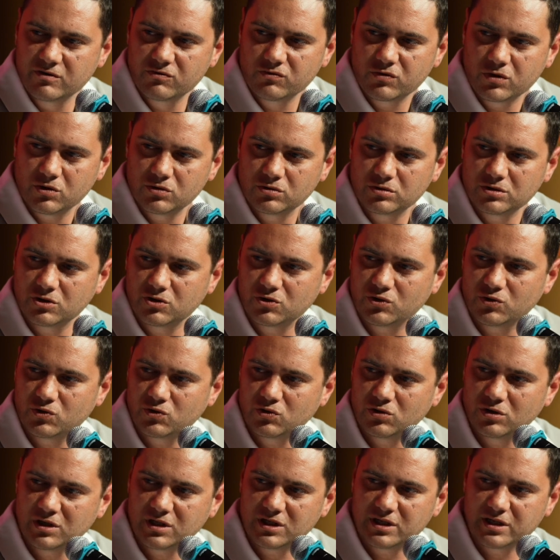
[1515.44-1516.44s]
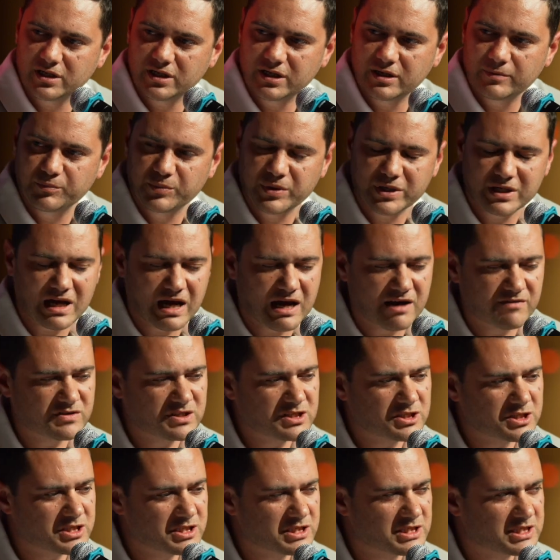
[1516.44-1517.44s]
roll call, but after
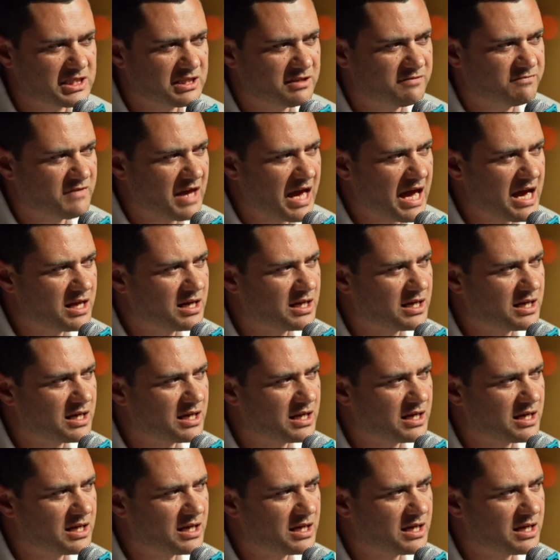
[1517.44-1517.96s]
she said that,